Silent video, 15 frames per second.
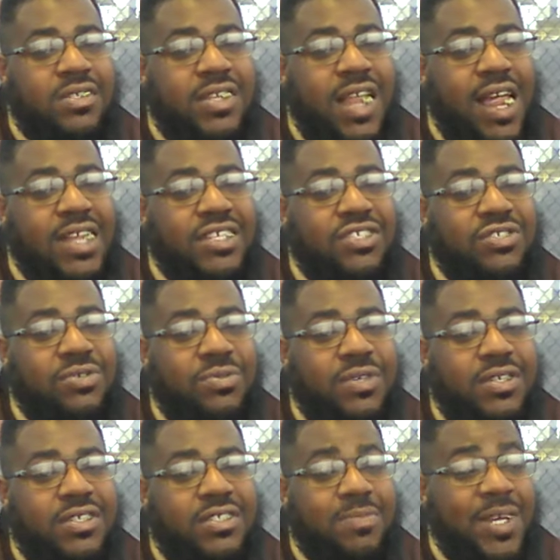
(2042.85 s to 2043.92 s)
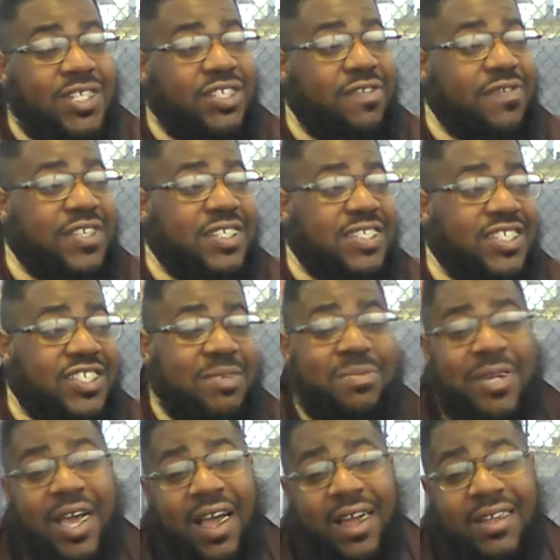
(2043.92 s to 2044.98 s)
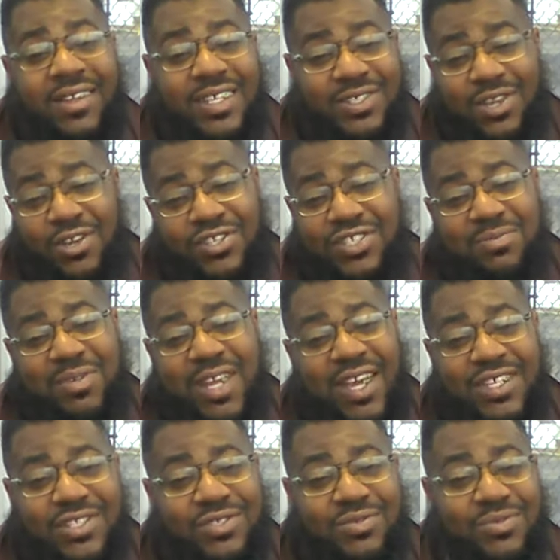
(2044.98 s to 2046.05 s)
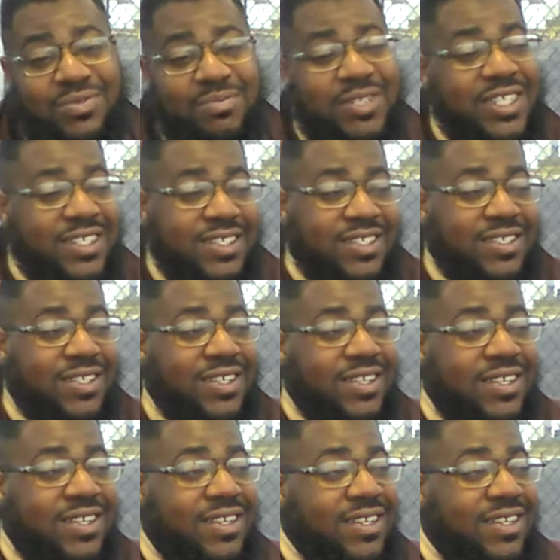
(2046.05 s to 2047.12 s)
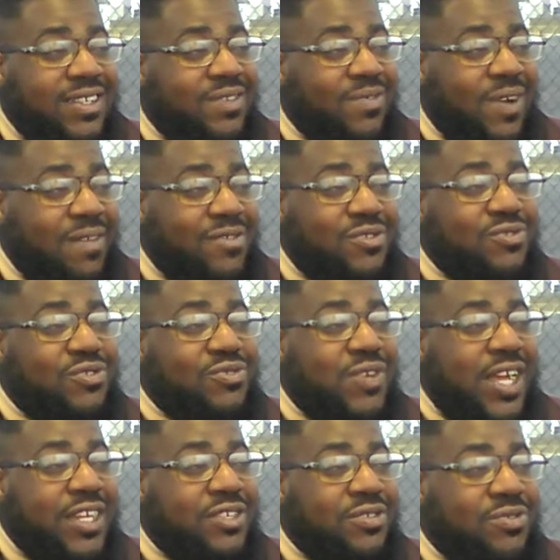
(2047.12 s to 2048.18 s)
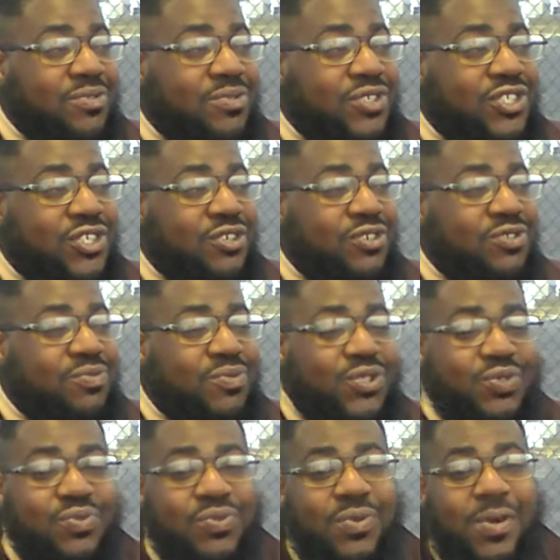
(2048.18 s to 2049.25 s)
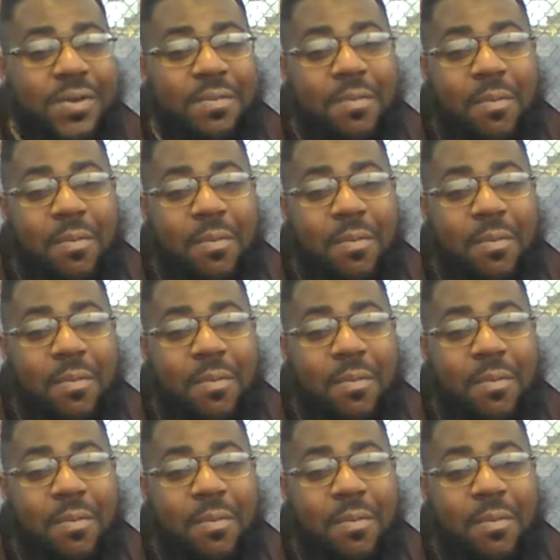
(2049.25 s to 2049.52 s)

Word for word: Now he's doing it. Especially if he's a Gemini. That's all Geminis do. Niggas, whatever you do, they do to show you what you doing.